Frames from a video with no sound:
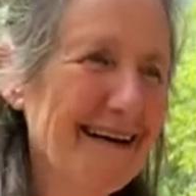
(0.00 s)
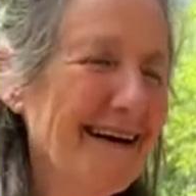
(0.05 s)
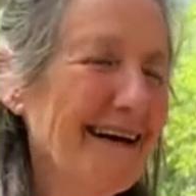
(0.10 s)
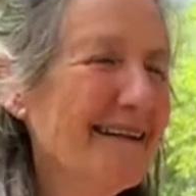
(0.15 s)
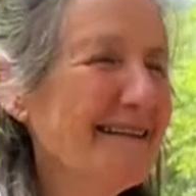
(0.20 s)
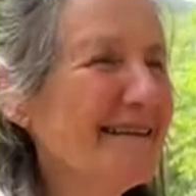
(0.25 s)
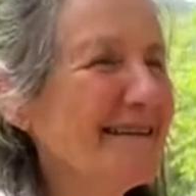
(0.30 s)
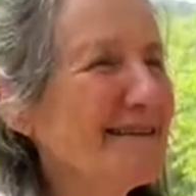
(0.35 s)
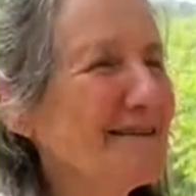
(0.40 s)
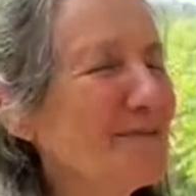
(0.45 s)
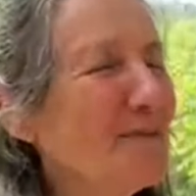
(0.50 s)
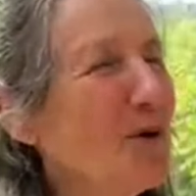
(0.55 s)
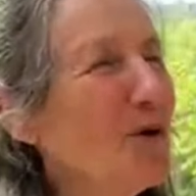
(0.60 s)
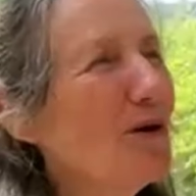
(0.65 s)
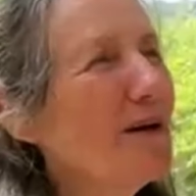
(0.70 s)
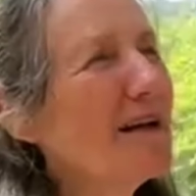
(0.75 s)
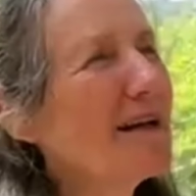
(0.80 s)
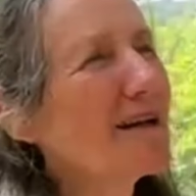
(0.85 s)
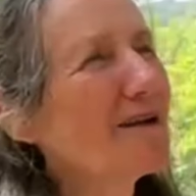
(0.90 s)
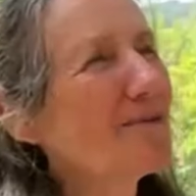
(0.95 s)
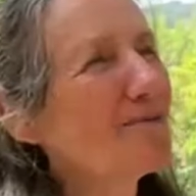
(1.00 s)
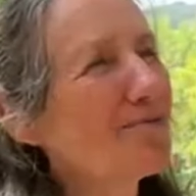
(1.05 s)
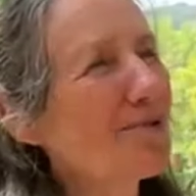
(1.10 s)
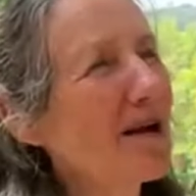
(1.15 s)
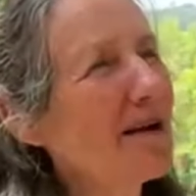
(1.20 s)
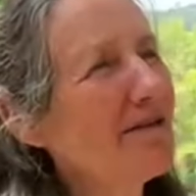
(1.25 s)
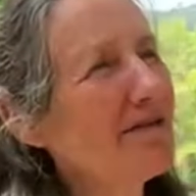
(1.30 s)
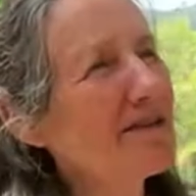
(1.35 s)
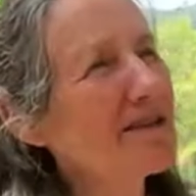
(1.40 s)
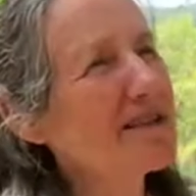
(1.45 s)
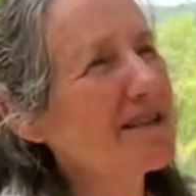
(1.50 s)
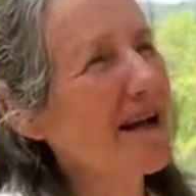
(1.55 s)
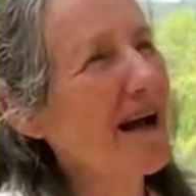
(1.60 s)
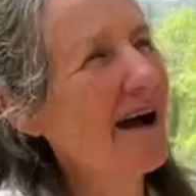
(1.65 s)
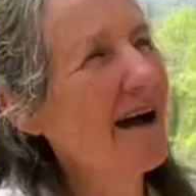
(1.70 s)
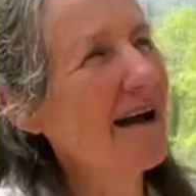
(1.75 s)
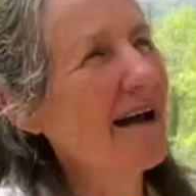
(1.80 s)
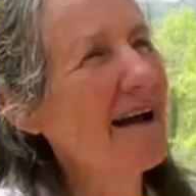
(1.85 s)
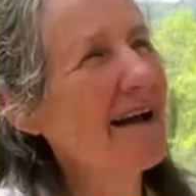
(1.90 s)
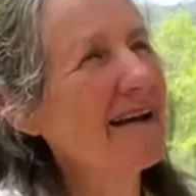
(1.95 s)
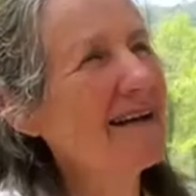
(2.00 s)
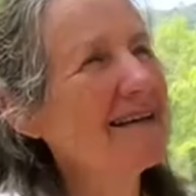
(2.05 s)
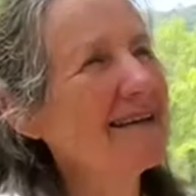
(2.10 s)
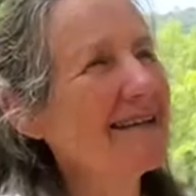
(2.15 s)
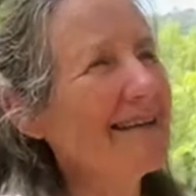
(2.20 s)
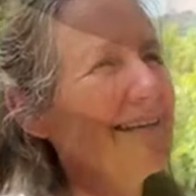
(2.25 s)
And this morning at breakfast I ate